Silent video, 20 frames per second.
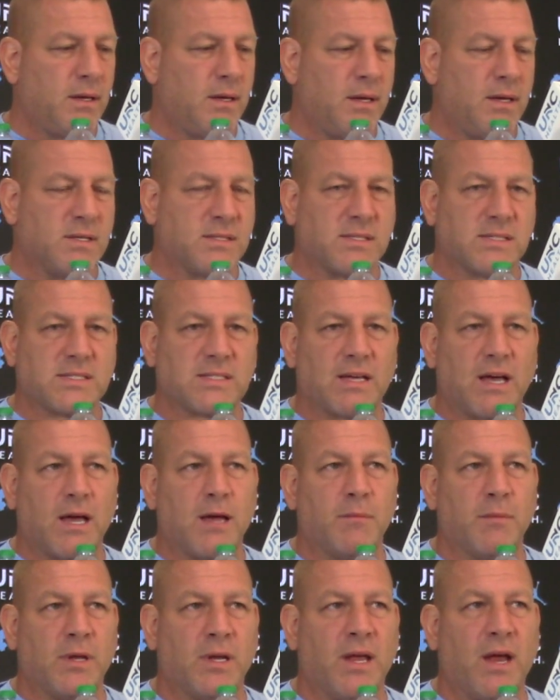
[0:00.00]
his
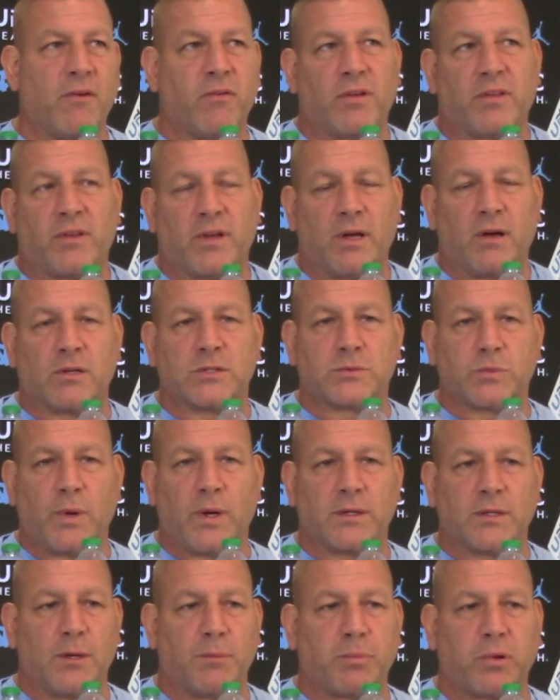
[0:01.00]
assignment, everything else
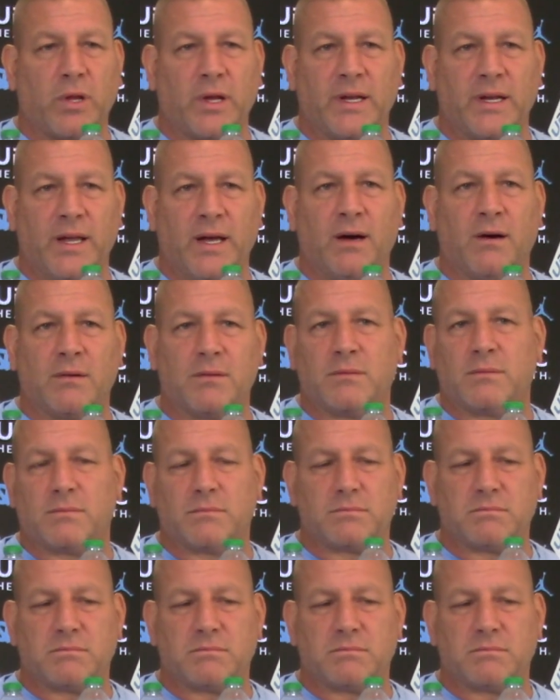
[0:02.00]
wound up playing out.